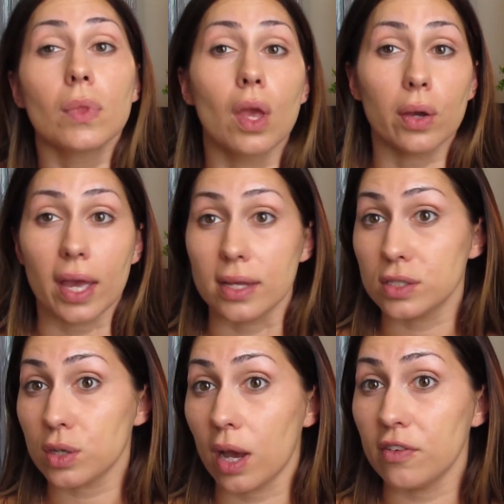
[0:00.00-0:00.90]
Okay,
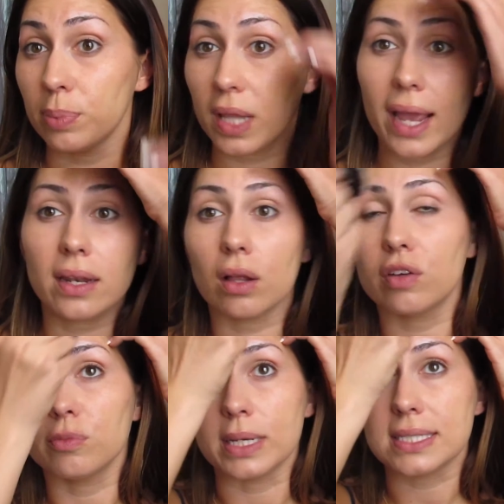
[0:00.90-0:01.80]
so I've applied it all
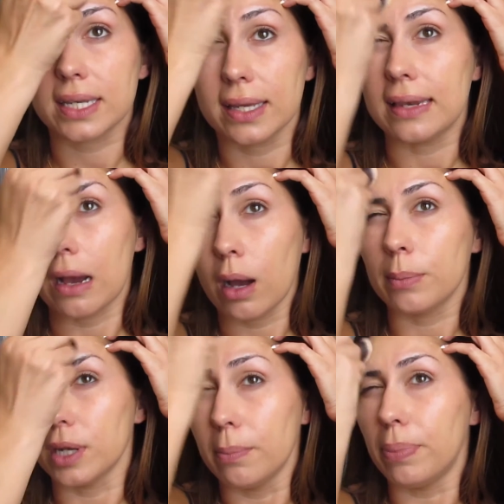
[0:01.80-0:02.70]
over my skin. Now I'm
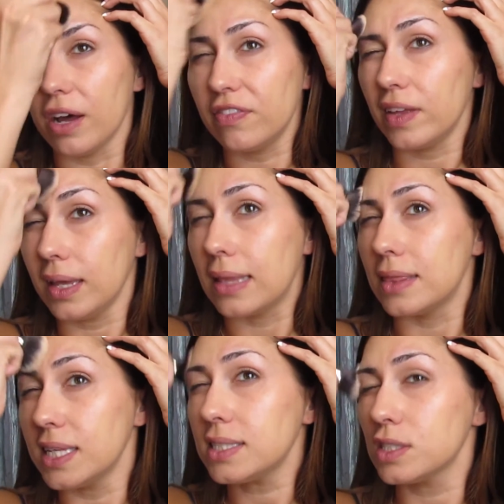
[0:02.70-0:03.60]
gonna buff it,
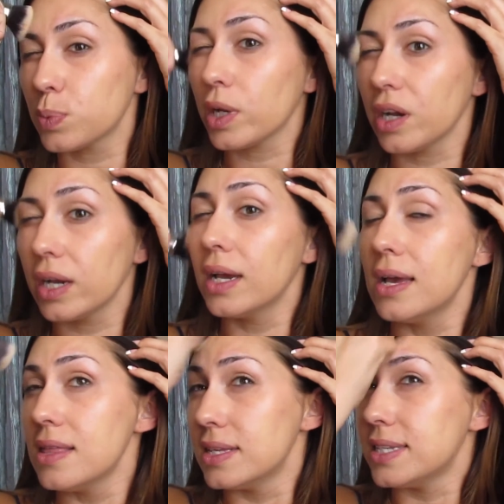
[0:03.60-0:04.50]
and this is where
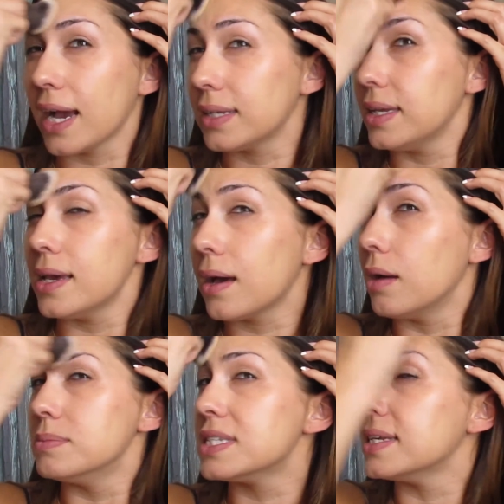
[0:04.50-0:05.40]
the technique
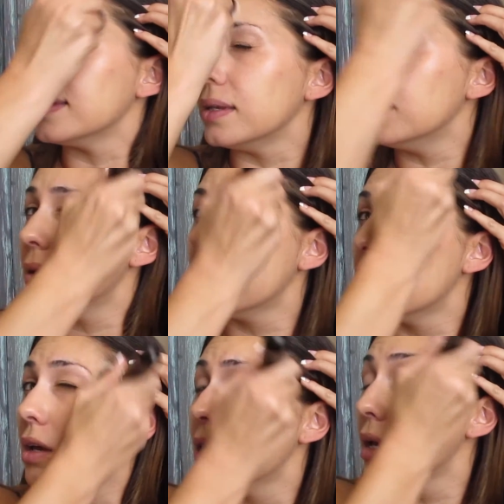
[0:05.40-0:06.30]
comes in
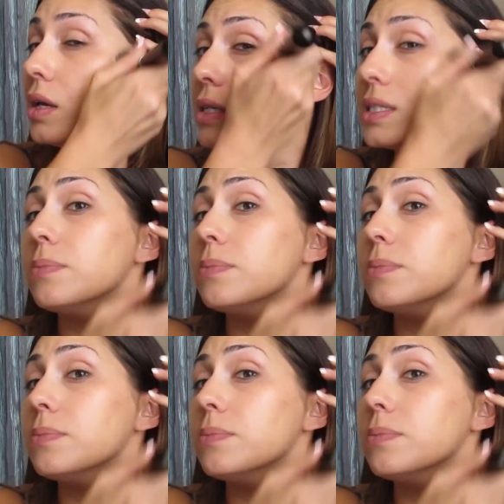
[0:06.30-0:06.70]
to